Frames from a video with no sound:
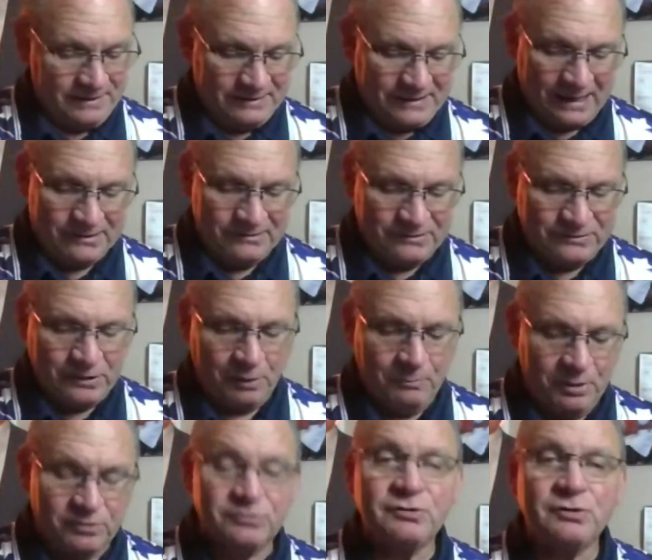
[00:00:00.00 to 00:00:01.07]
got so
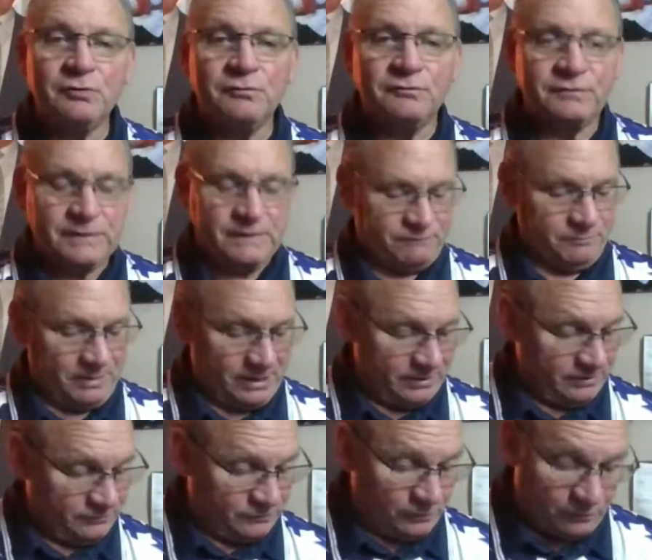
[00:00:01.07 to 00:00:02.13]
much cool stuff about
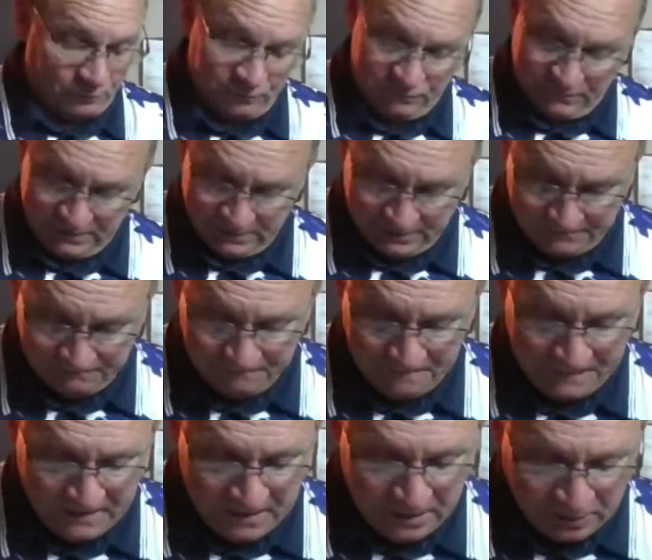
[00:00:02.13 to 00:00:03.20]
guitars in it.
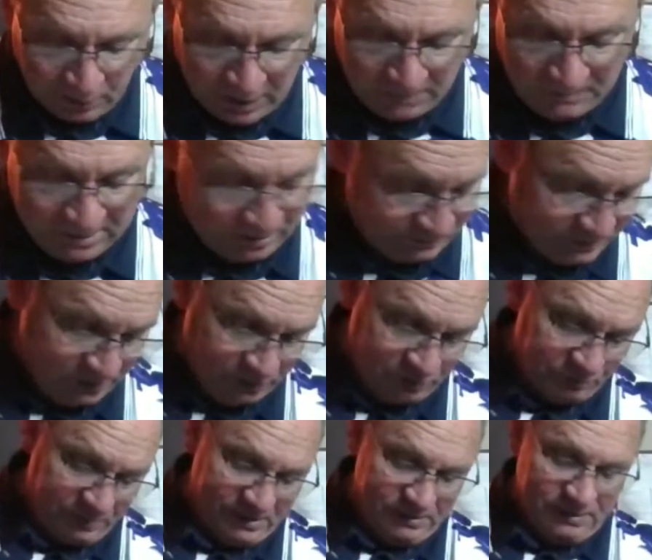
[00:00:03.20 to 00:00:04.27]
So let me
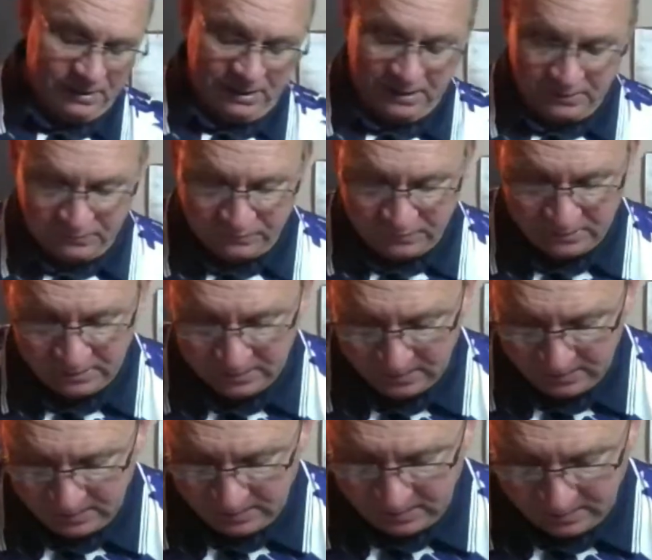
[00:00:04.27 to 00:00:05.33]
continue reading this.
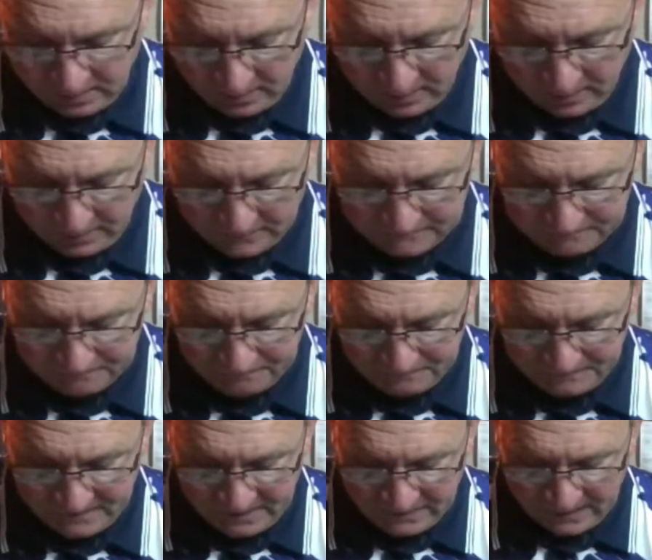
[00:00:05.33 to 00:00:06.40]

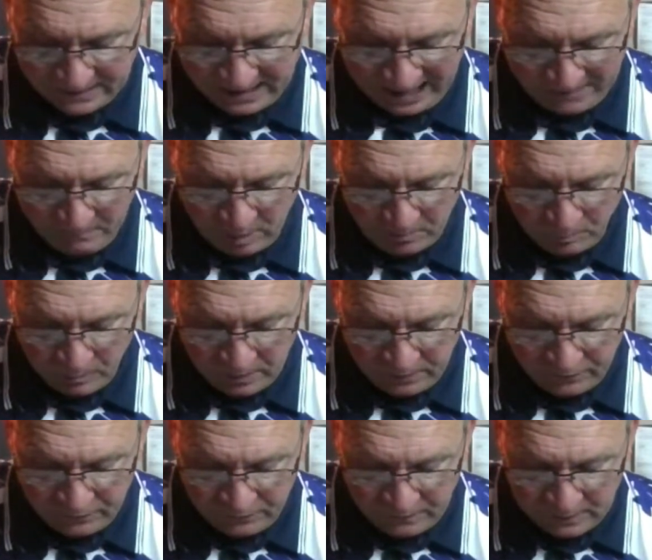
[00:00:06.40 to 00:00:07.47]
They came up
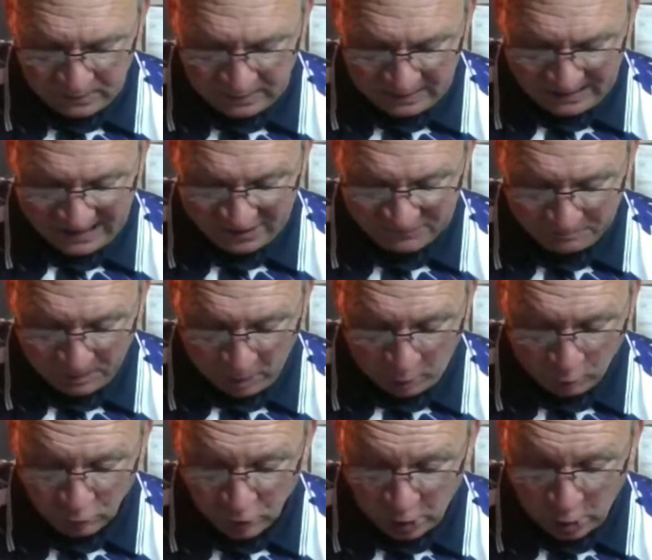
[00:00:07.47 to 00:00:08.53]
with the Les
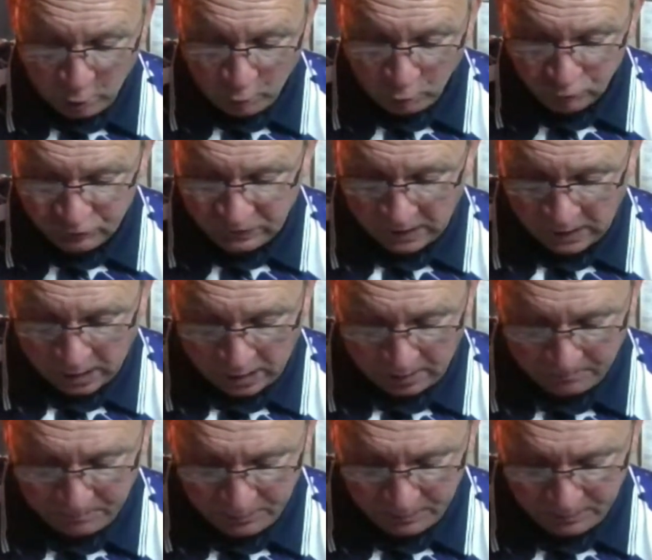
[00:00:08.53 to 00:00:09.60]
Paul Gold Top.